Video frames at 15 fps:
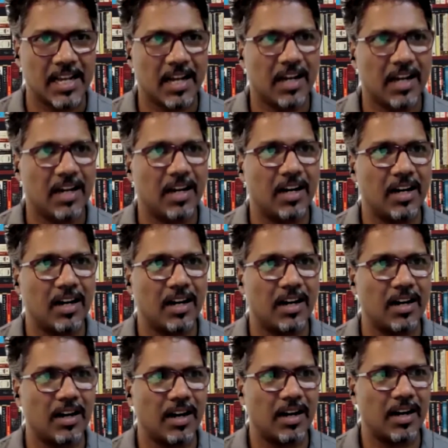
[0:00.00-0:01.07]

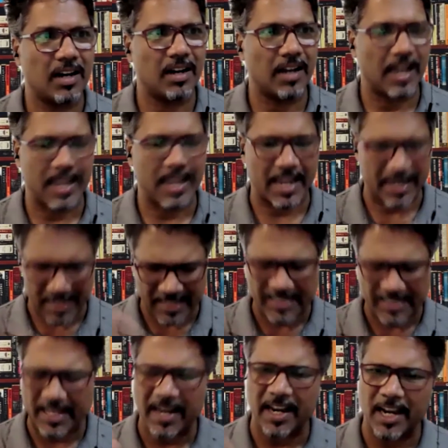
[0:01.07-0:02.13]
And is
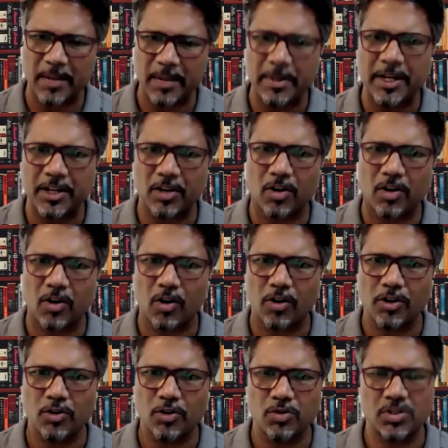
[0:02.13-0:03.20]
there a limit
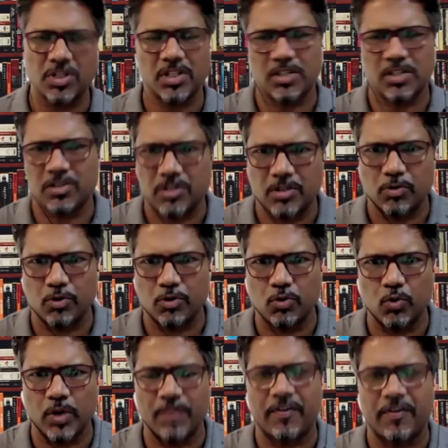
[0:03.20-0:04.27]
on users? Do
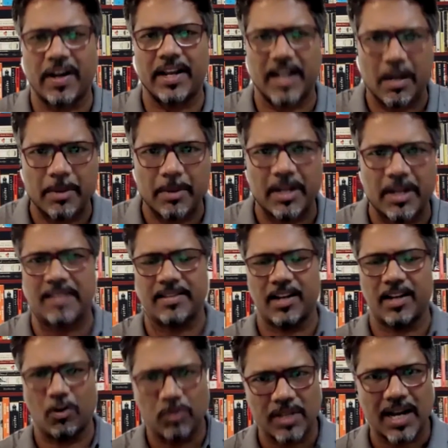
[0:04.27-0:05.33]
if I come in as an
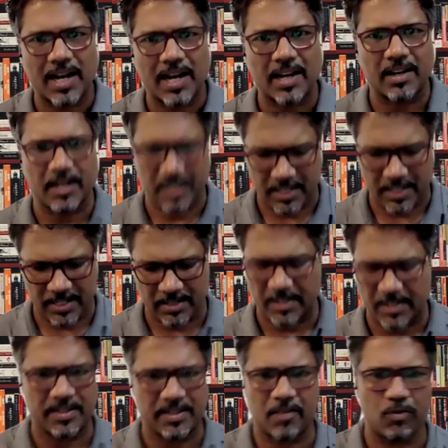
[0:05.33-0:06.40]
avatar,
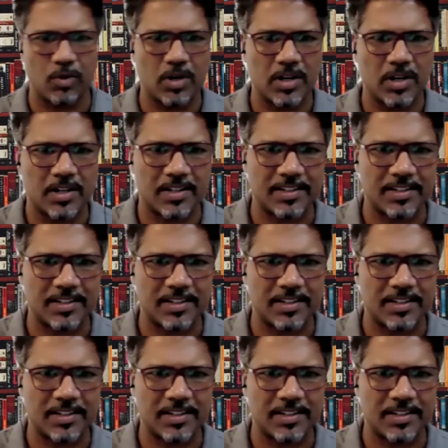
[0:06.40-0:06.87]
does that work?